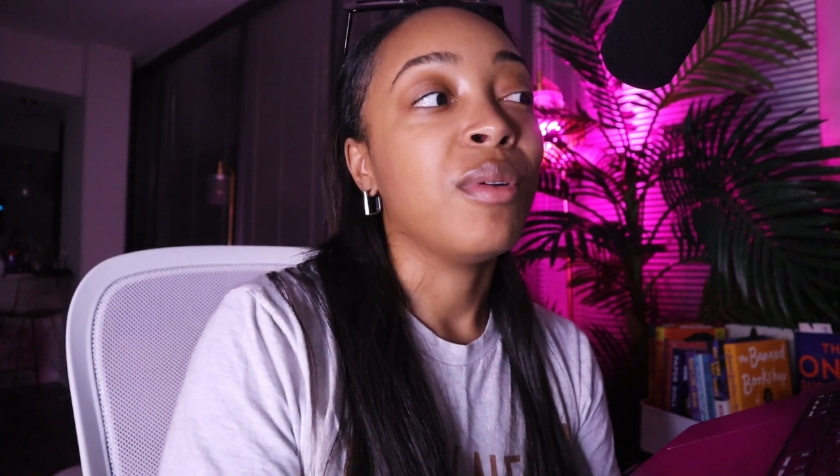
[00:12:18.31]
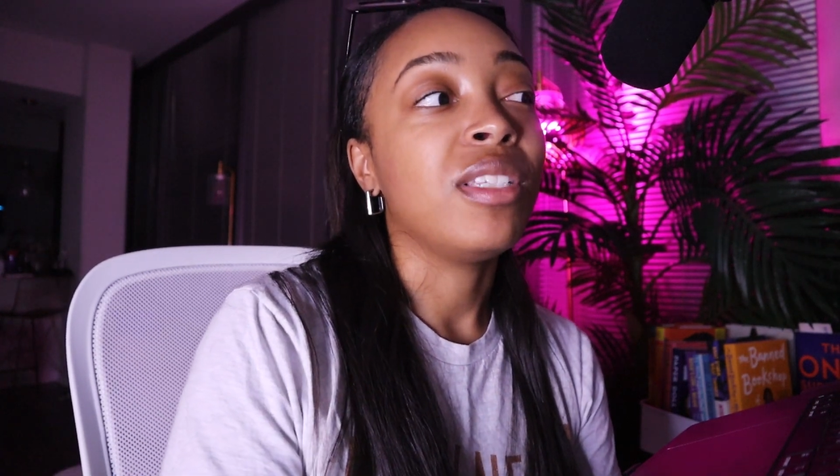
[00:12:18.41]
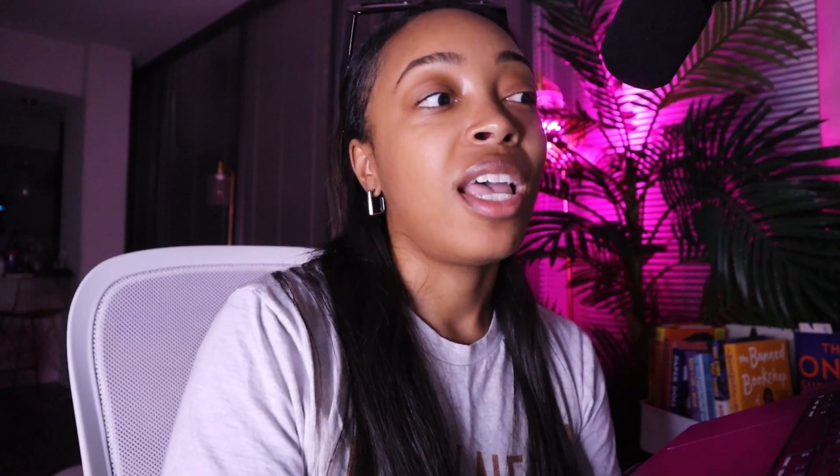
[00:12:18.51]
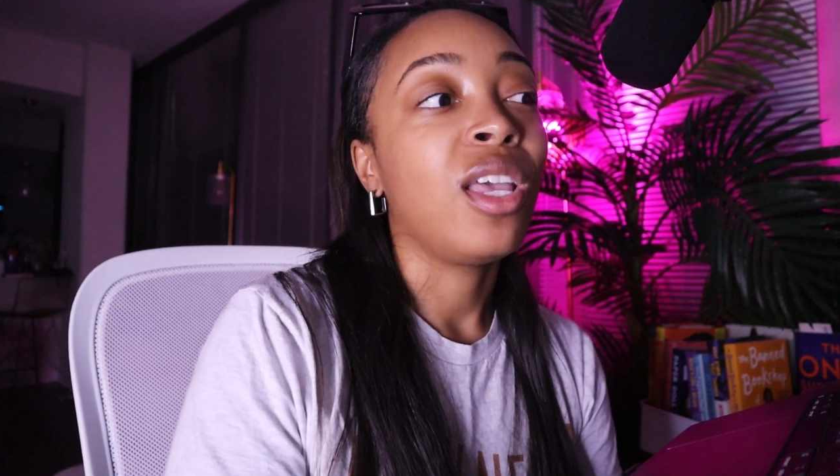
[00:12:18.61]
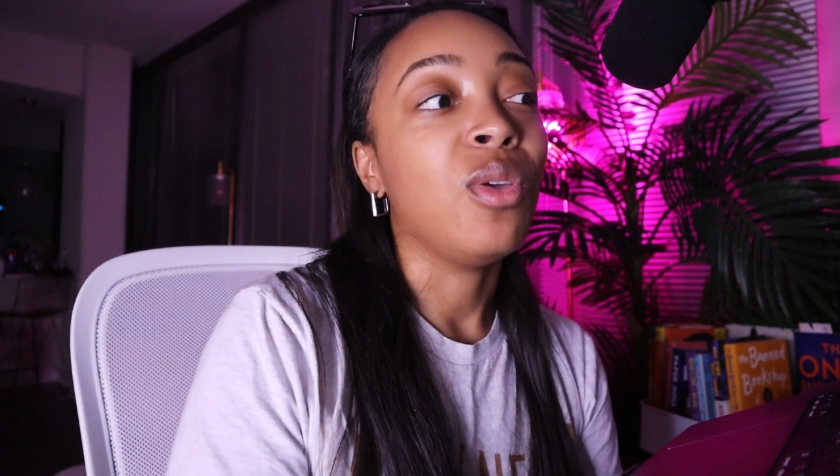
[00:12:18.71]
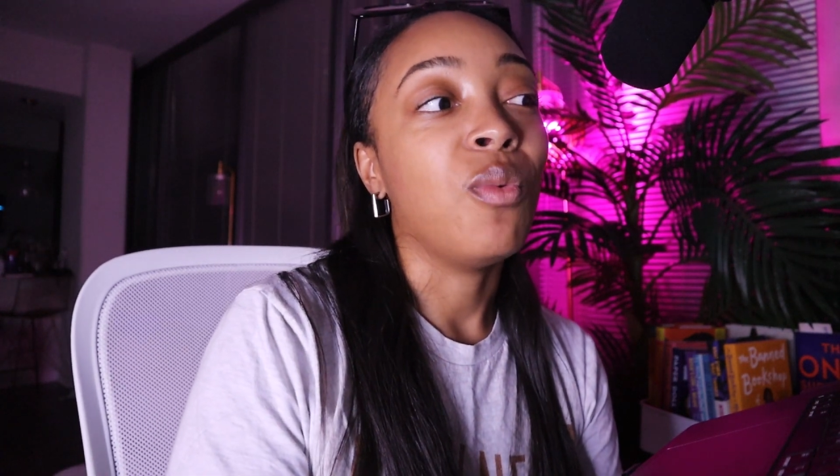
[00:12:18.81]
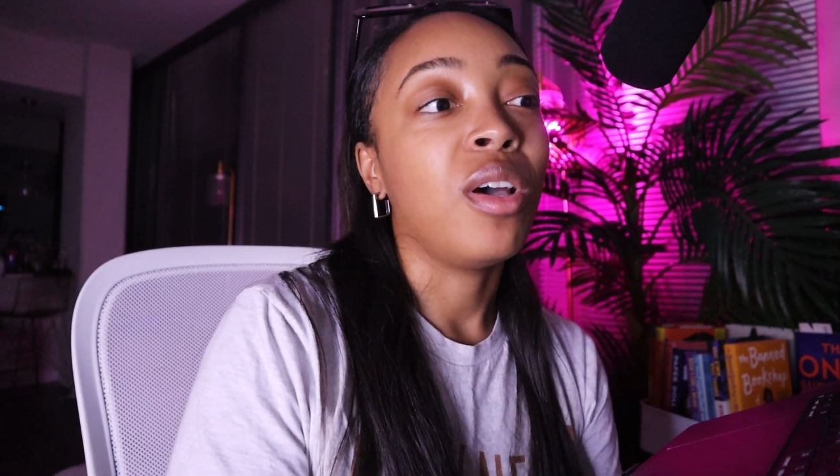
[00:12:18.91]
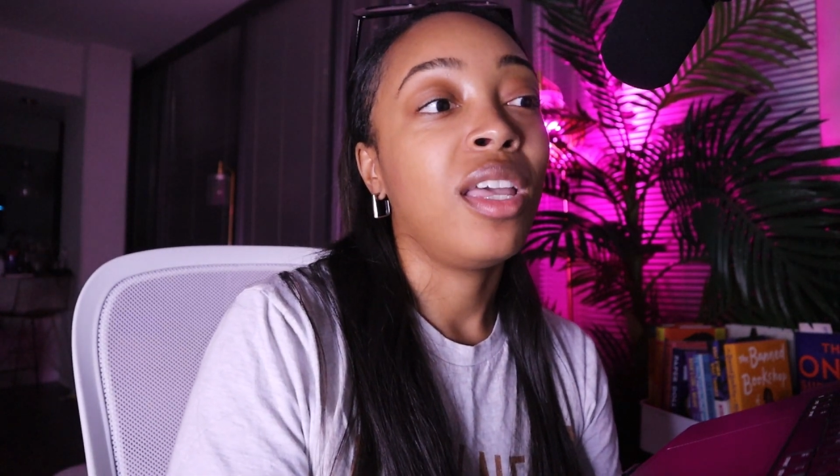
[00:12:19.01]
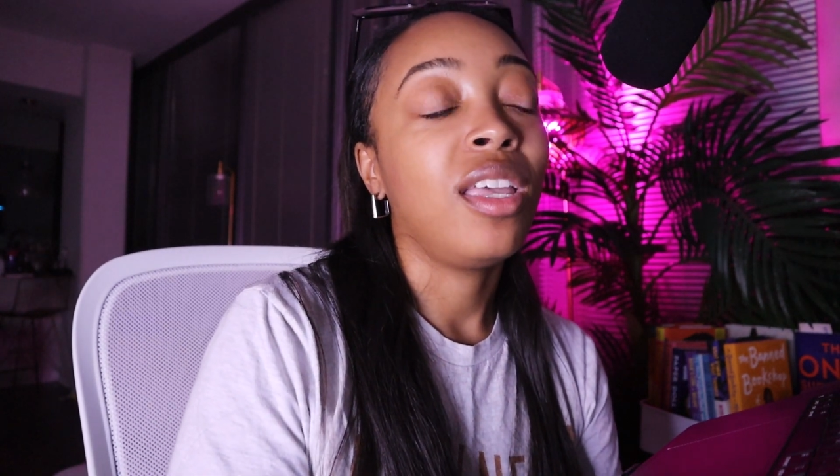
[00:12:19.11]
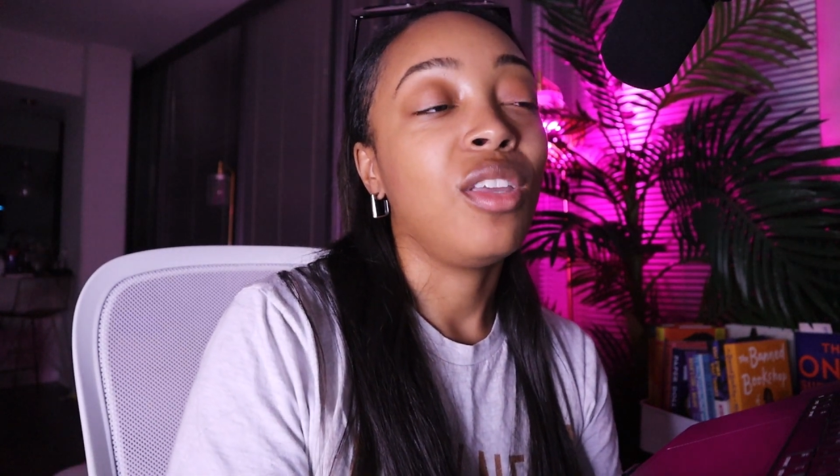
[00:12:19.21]
was that you
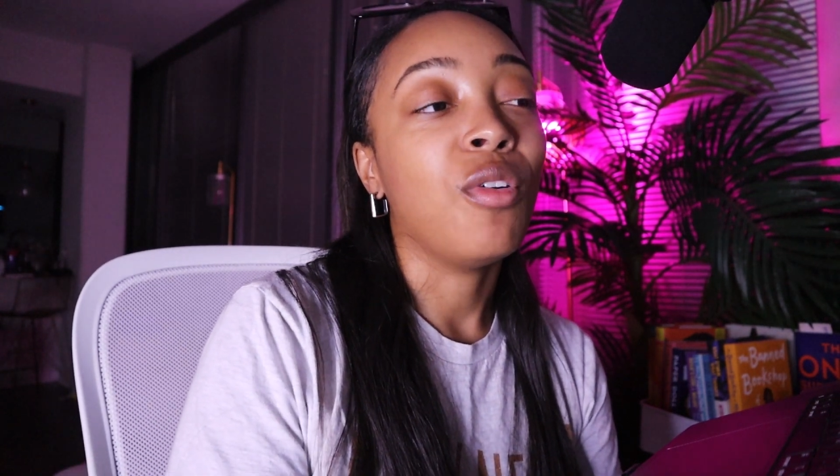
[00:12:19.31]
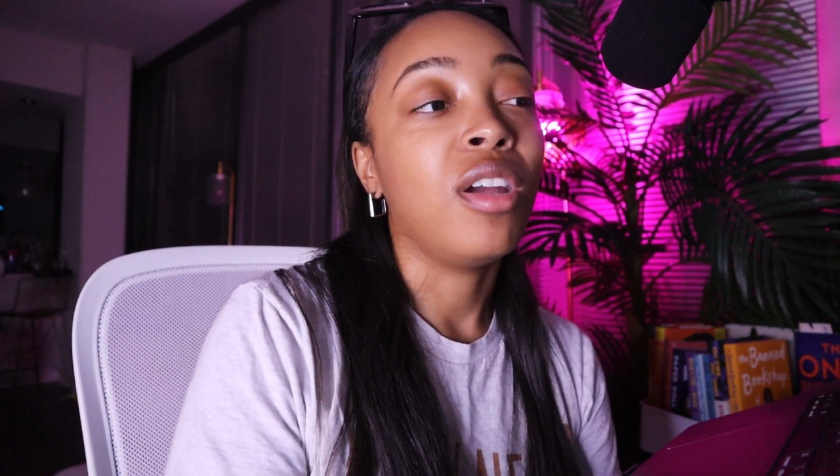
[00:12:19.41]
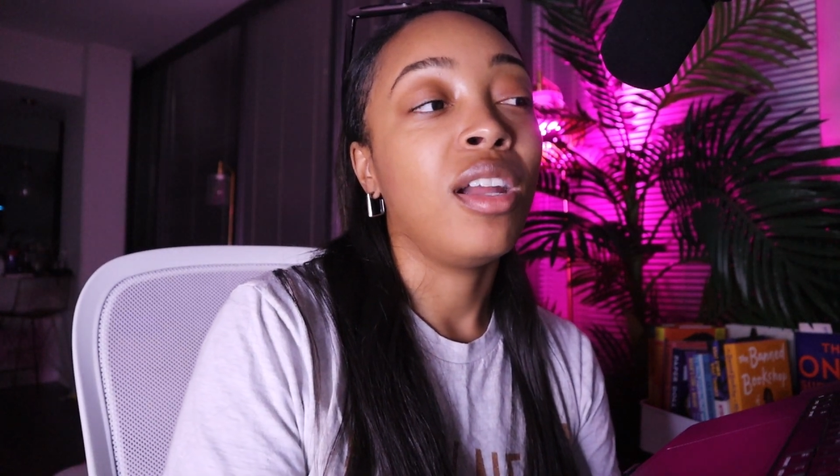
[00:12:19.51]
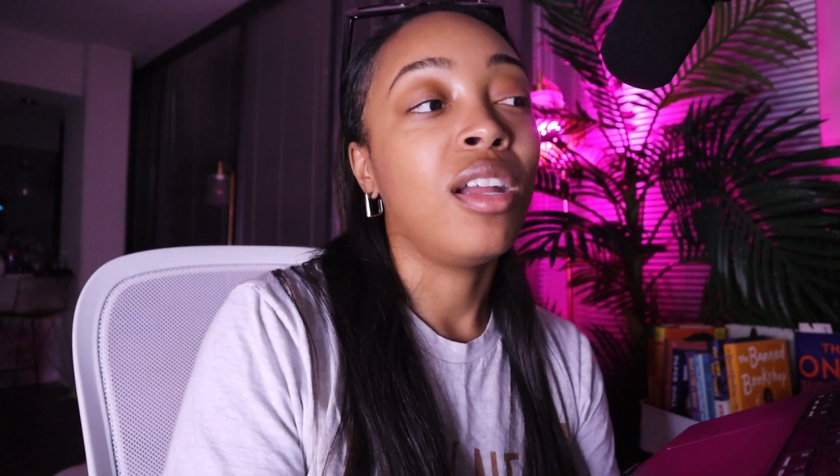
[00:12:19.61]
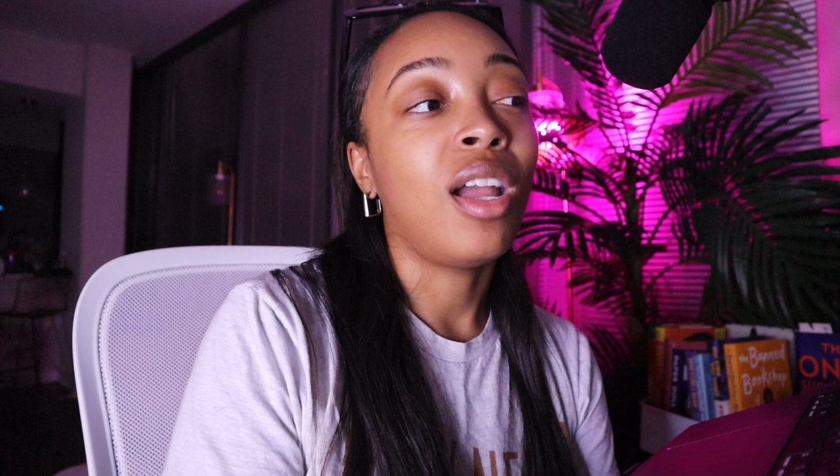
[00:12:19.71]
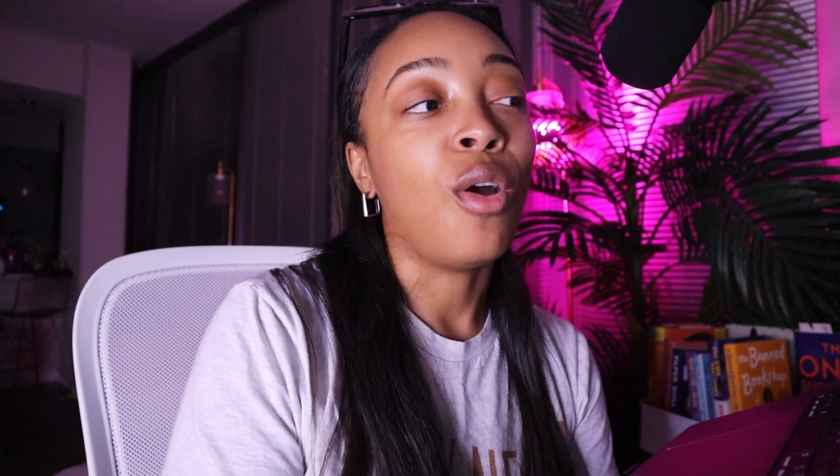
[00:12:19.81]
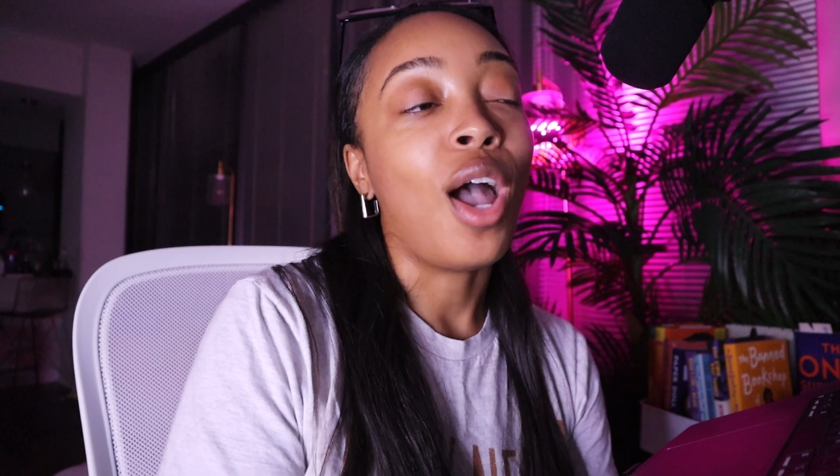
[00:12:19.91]
want your, or